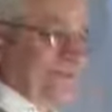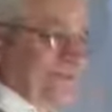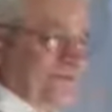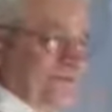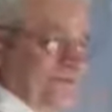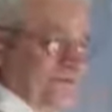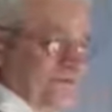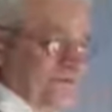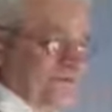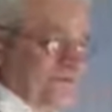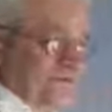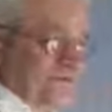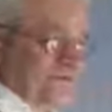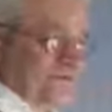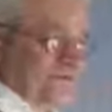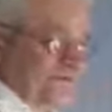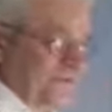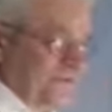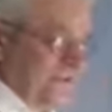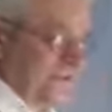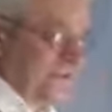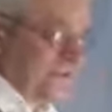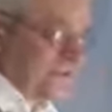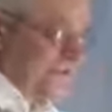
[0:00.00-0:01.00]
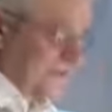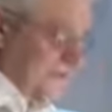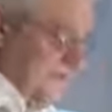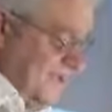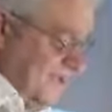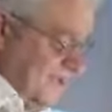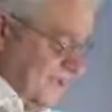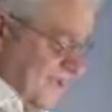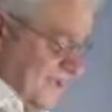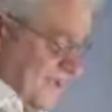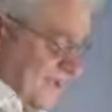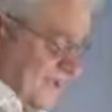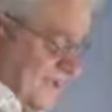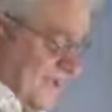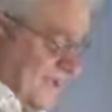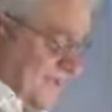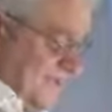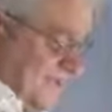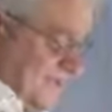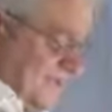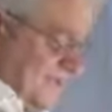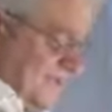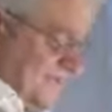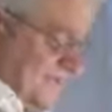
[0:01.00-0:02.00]
and all those sorts of things.
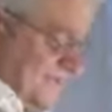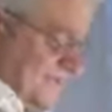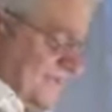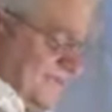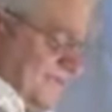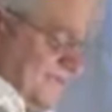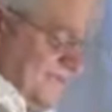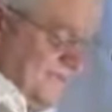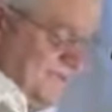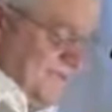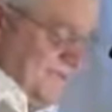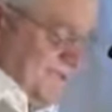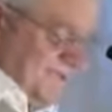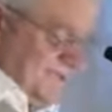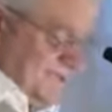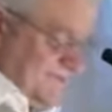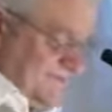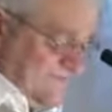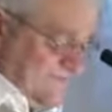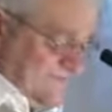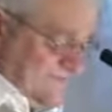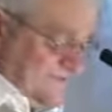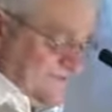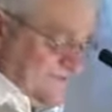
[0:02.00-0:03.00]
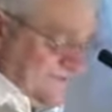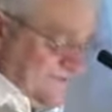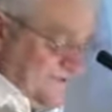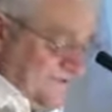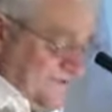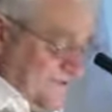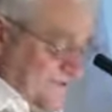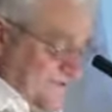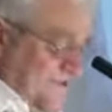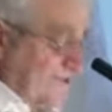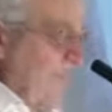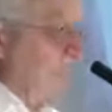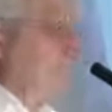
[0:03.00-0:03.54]
And he was